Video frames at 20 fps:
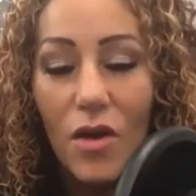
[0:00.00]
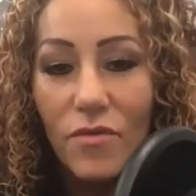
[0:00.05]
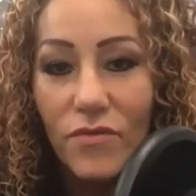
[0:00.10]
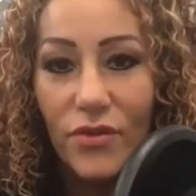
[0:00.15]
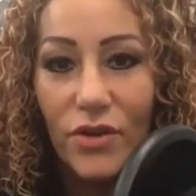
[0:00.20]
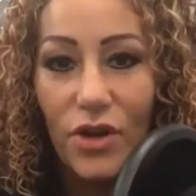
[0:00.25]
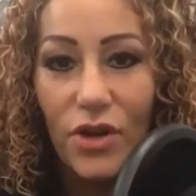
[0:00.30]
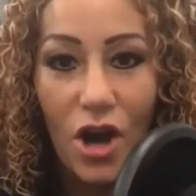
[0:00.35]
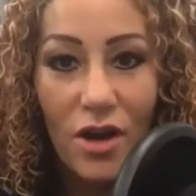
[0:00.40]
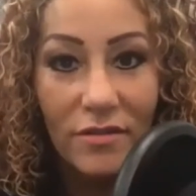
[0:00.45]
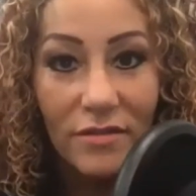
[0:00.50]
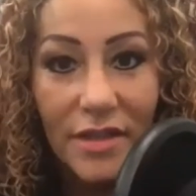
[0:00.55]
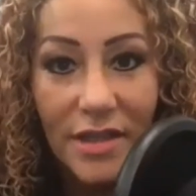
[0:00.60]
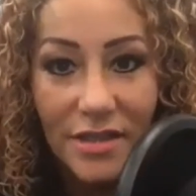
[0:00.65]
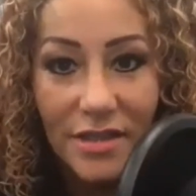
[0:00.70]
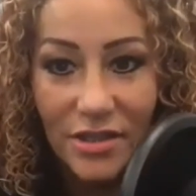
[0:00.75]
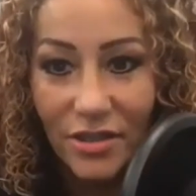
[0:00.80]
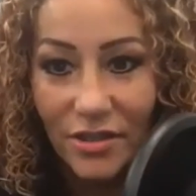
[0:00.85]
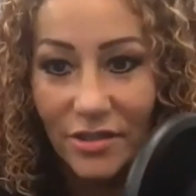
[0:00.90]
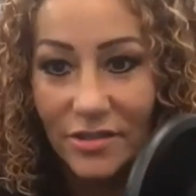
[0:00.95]
for our
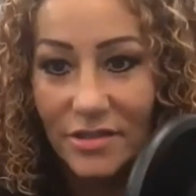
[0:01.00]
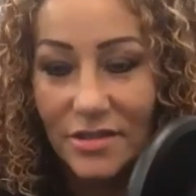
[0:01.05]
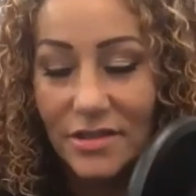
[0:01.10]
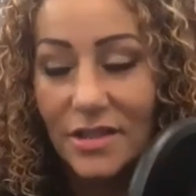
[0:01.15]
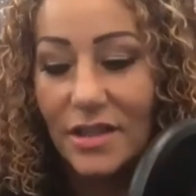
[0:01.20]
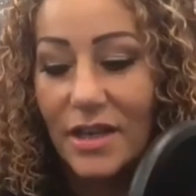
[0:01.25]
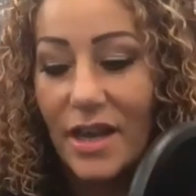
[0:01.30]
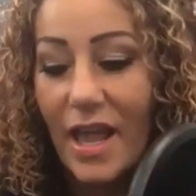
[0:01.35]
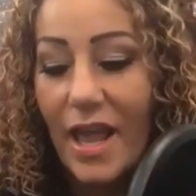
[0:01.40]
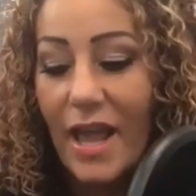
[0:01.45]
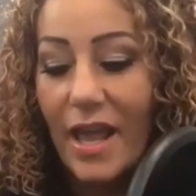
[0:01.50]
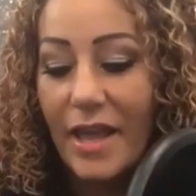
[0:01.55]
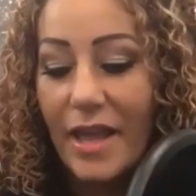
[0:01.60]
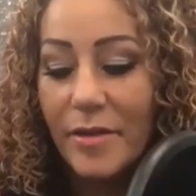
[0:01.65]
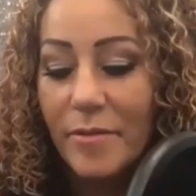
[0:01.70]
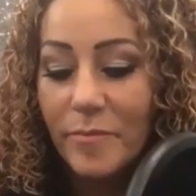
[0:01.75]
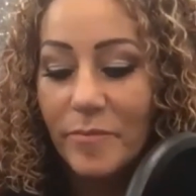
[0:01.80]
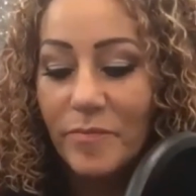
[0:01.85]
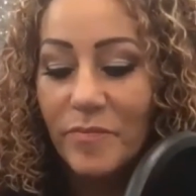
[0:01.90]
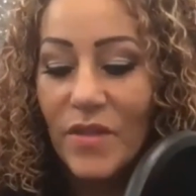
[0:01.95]
listeners
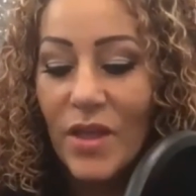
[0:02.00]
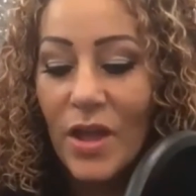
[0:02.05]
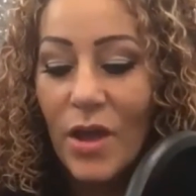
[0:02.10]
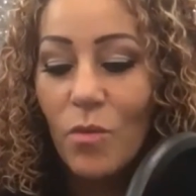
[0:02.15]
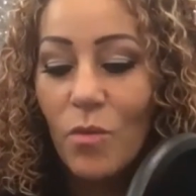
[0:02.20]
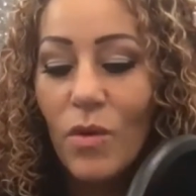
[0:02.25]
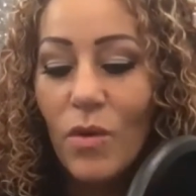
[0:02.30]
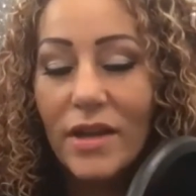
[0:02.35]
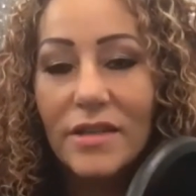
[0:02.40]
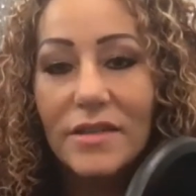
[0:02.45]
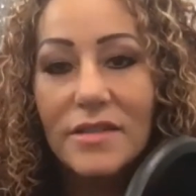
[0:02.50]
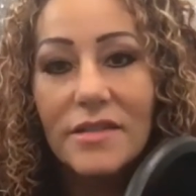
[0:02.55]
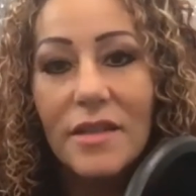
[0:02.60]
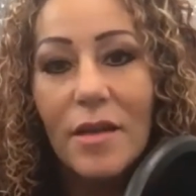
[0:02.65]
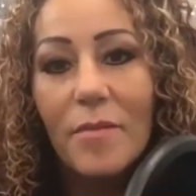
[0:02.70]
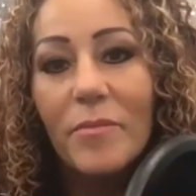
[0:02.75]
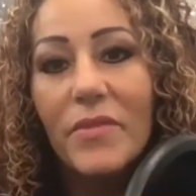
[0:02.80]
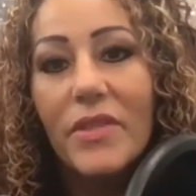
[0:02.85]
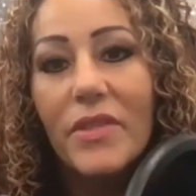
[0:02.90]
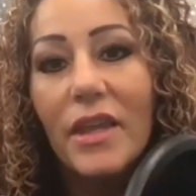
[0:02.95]
today, what is
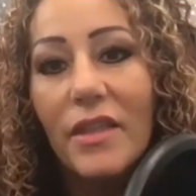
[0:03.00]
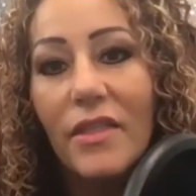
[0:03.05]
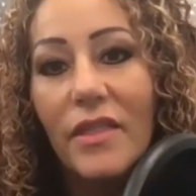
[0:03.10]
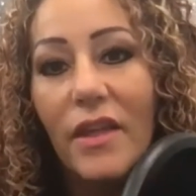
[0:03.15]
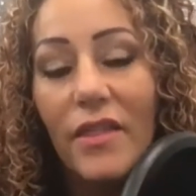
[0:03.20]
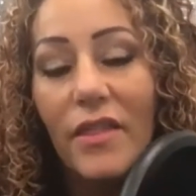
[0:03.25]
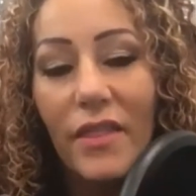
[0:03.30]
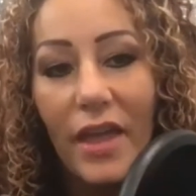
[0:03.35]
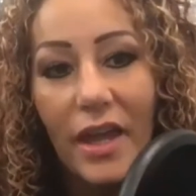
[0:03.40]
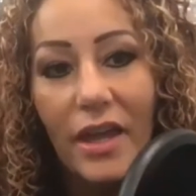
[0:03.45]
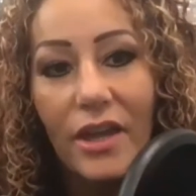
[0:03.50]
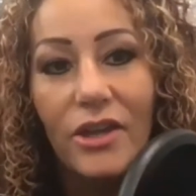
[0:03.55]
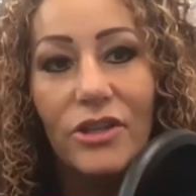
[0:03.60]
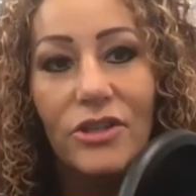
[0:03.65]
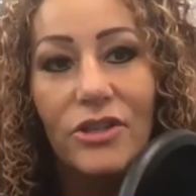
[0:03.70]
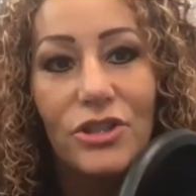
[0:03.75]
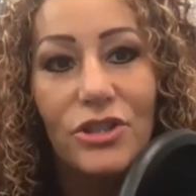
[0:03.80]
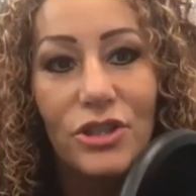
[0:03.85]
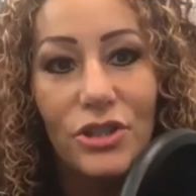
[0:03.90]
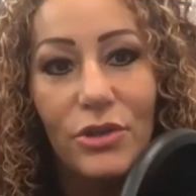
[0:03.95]
something that they
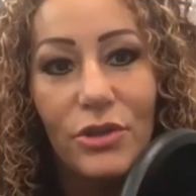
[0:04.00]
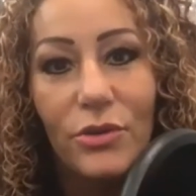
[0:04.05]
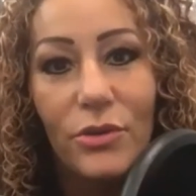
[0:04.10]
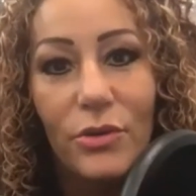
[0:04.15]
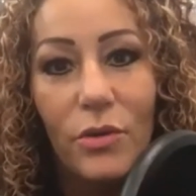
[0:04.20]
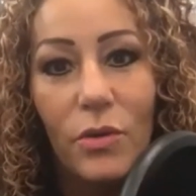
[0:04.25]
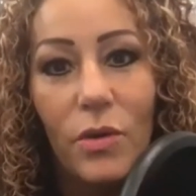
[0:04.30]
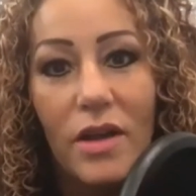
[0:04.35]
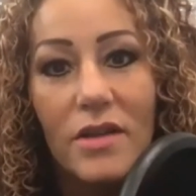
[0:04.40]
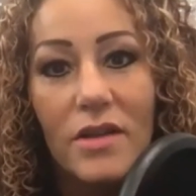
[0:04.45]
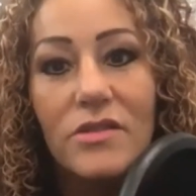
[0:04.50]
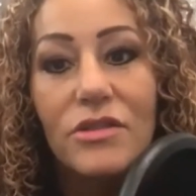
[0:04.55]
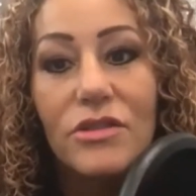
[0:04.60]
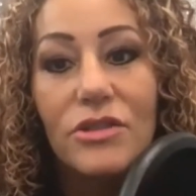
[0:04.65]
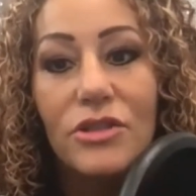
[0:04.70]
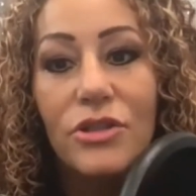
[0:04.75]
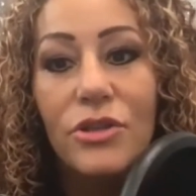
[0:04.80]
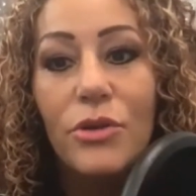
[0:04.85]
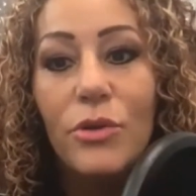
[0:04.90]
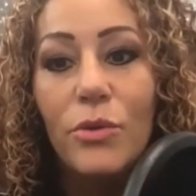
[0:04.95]
could do
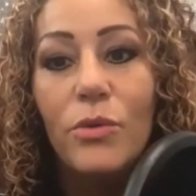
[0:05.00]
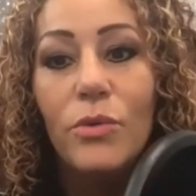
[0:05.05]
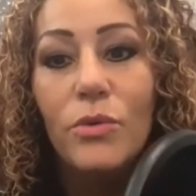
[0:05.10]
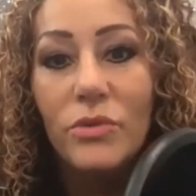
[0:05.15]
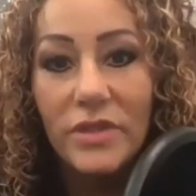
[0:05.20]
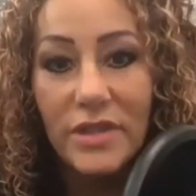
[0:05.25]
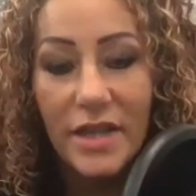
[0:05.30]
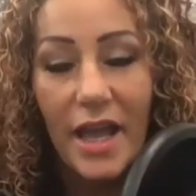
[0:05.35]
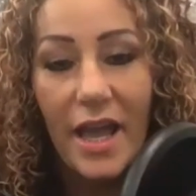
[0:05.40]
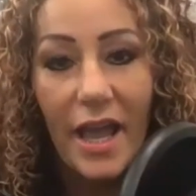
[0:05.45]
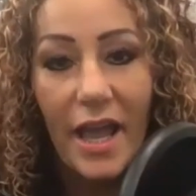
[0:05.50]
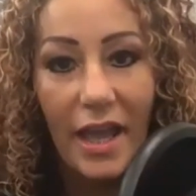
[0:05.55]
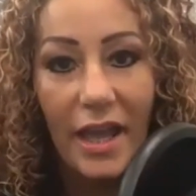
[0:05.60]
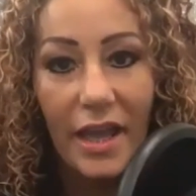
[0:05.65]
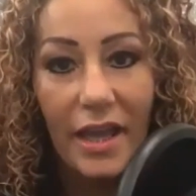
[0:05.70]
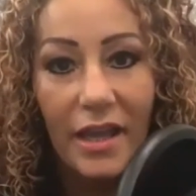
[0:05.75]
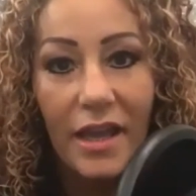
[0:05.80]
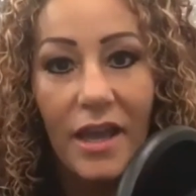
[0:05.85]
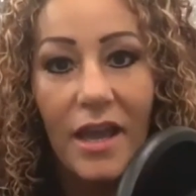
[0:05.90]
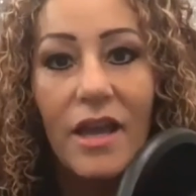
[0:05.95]

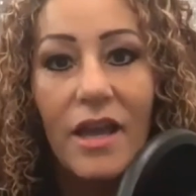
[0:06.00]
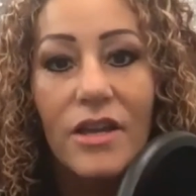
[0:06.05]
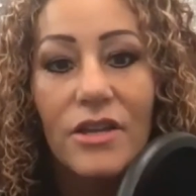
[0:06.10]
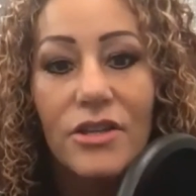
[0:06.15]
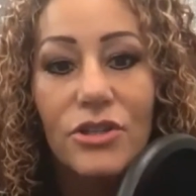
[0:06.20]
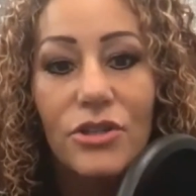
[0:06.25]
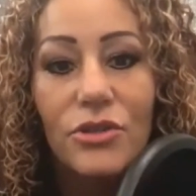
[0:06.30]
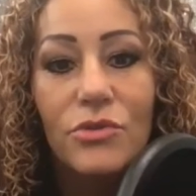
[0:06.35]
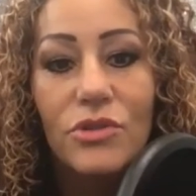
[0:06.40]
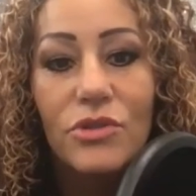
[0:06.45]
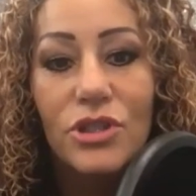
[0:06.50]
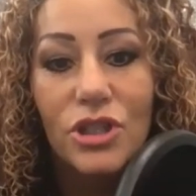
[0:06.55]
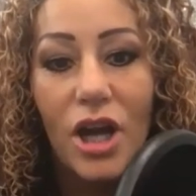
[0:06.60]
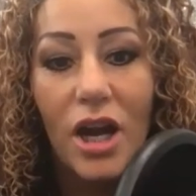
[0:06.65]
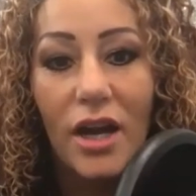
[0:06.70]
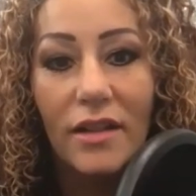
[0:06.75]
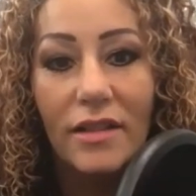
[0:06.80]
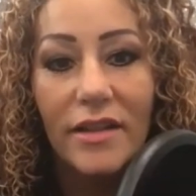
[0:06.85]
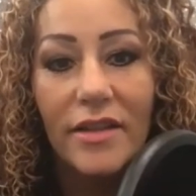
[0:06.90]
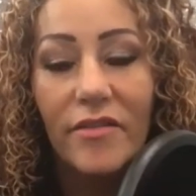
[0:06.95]
today to
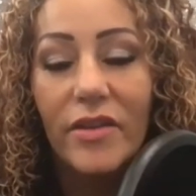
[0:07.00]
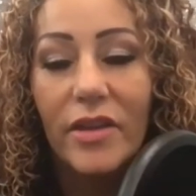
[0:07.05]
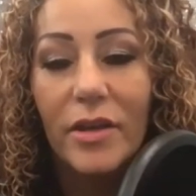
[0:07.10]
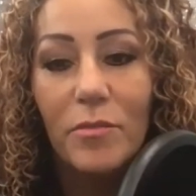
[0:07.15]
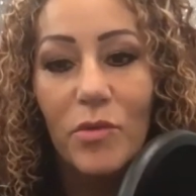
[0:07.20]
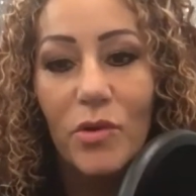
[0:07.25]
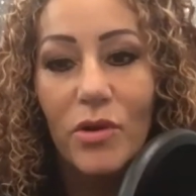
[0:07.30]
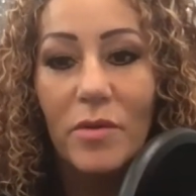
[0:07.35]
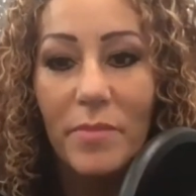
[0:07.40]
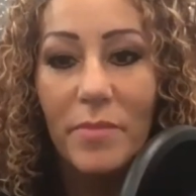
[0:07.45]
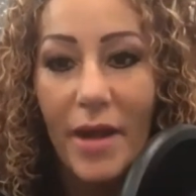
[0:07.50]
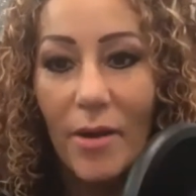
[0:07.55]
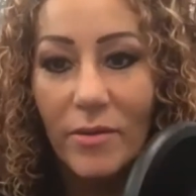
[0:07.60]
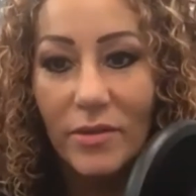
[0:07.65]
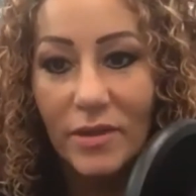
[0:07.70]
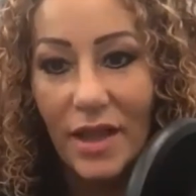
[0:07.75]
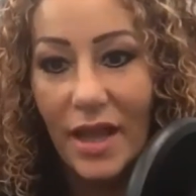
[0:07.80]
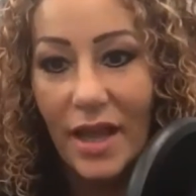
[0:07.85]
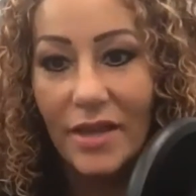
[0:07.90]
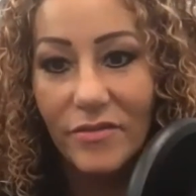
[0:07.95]
start living a more
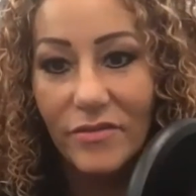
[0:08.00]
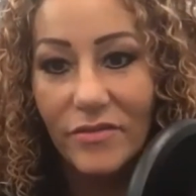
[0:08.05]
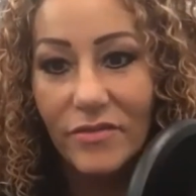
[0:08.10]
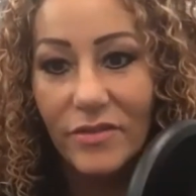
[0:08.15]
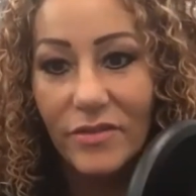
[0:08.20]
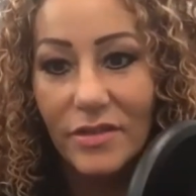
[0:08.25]
empowered life?